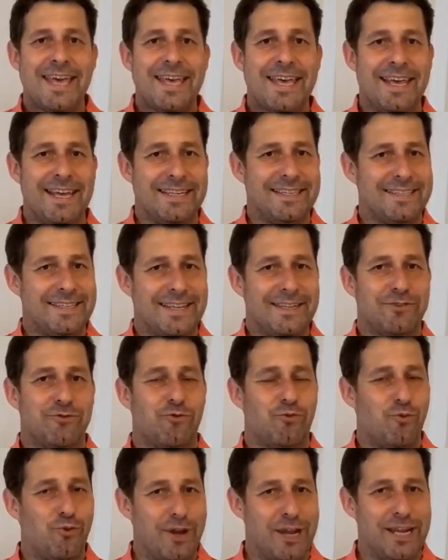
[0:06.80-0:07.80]
Is it
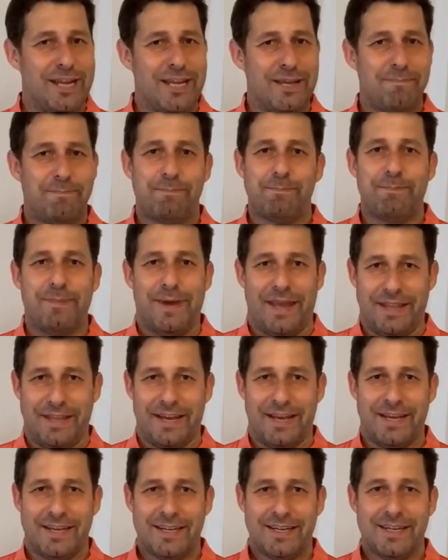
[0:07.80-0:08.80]
really
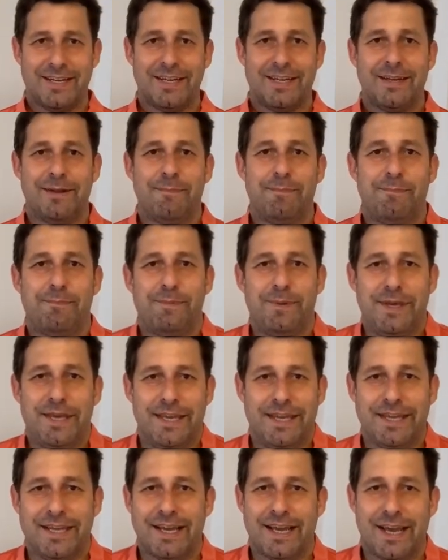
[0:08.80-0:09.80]
better
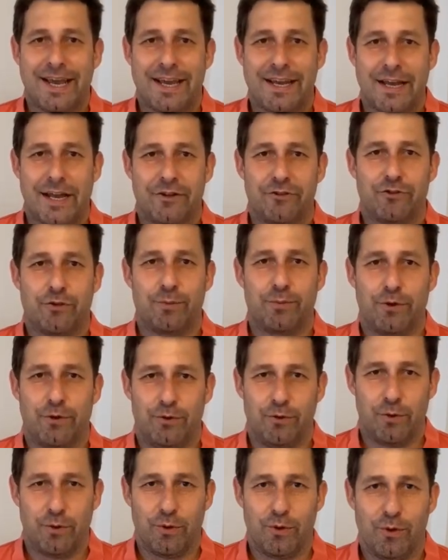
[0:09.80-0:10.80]
being an
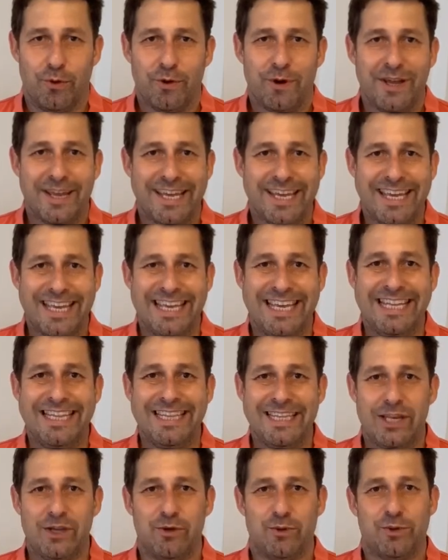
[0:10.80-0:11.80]
entrepreneur in
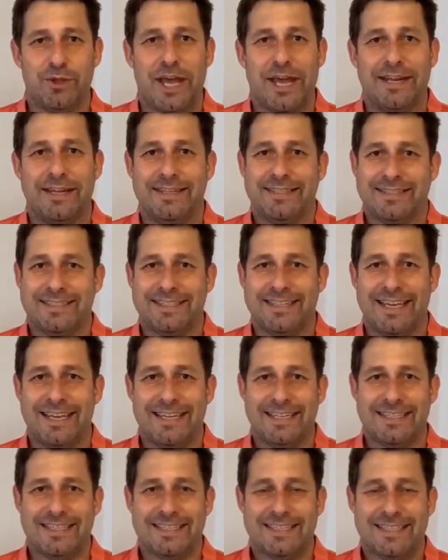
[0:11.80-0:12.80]
the United
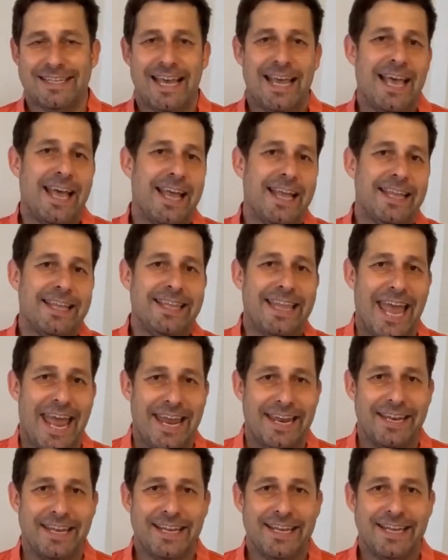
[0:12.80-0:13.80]
States
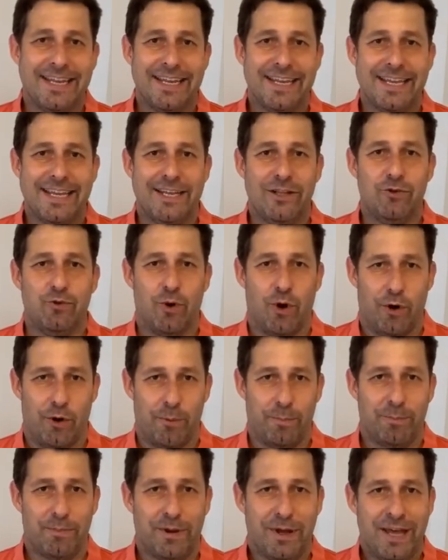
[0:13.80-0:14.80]
than in
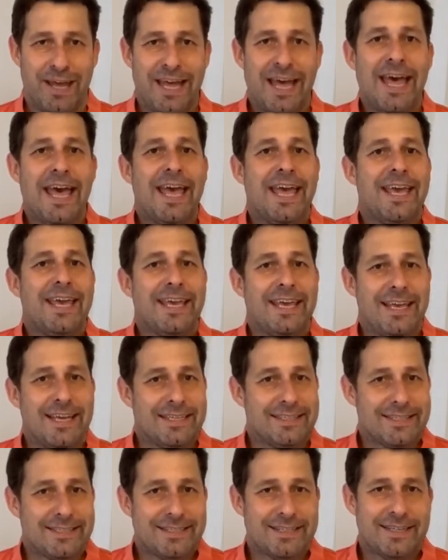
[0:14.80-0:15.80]
Europe?
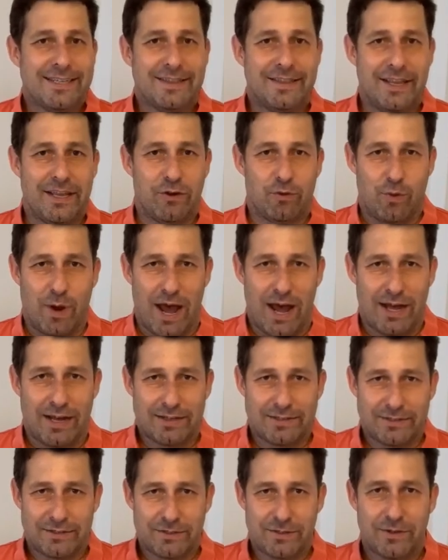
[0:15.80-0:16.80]
Is the
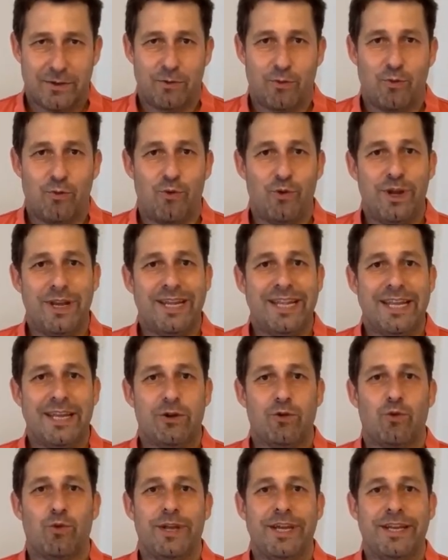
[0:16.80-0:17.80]
grass really
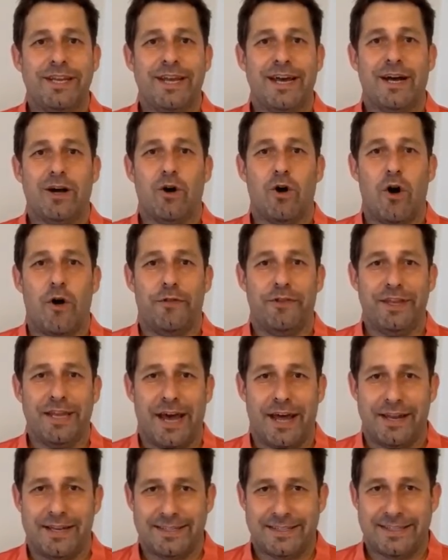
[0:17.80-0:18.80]
greener on the
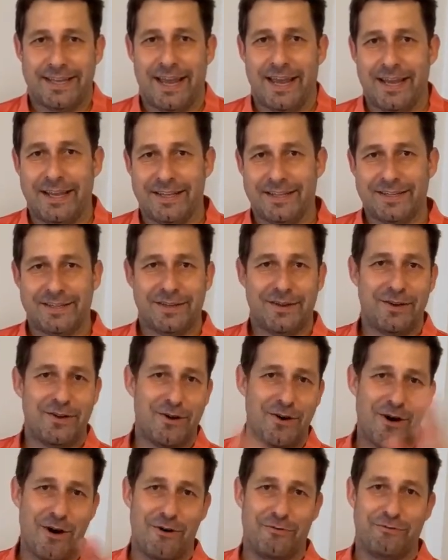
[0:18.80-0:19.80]
other side
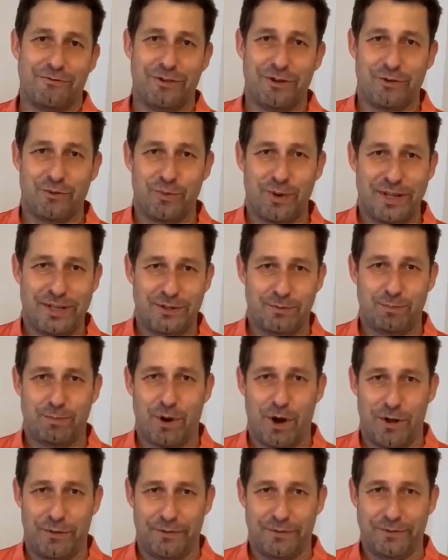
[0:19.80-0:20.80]
of the Great
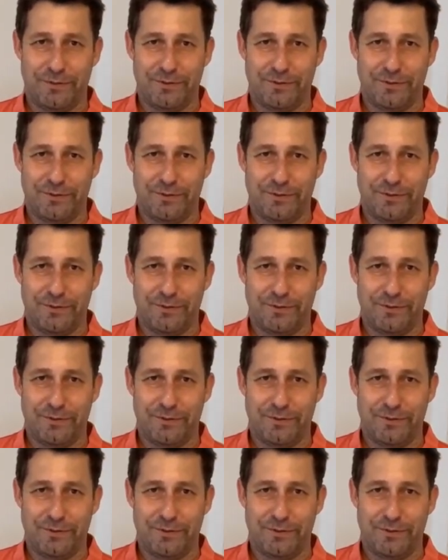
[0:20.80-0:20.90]
Pond?